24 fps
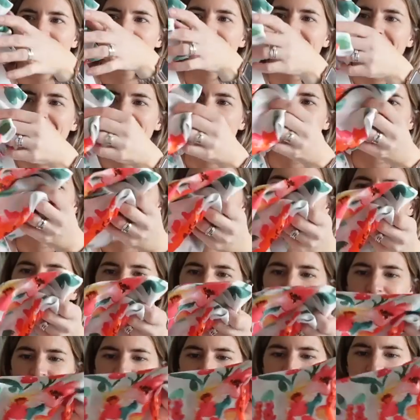Yeah, do you
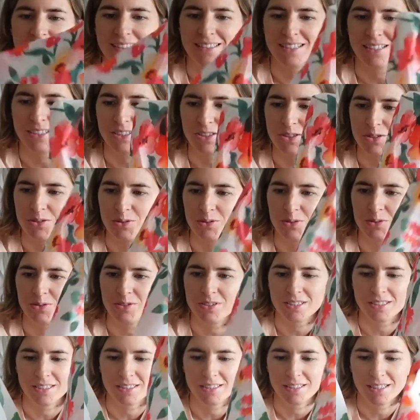remember these like
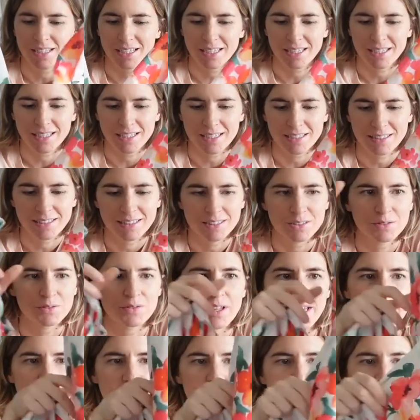shorts and like a little
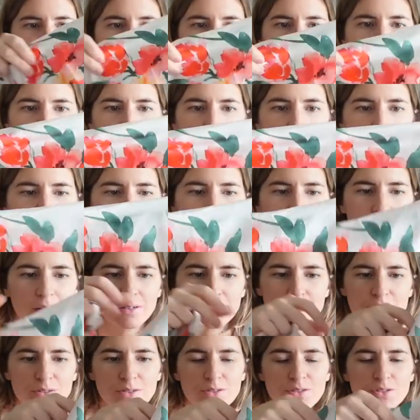less from
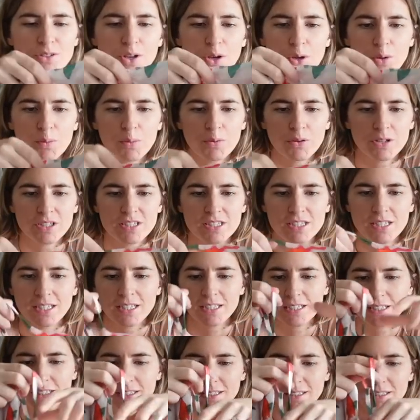Primark? So
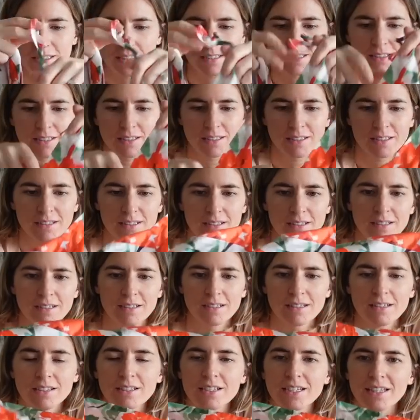pretty.
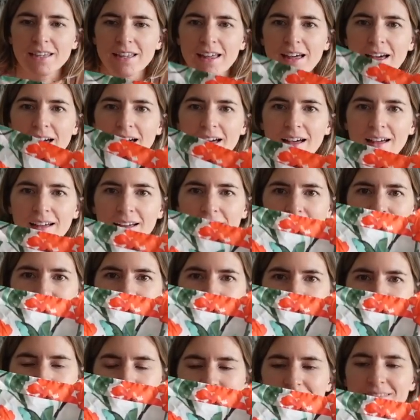Look at
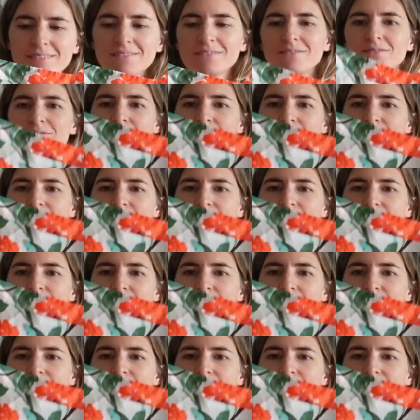that.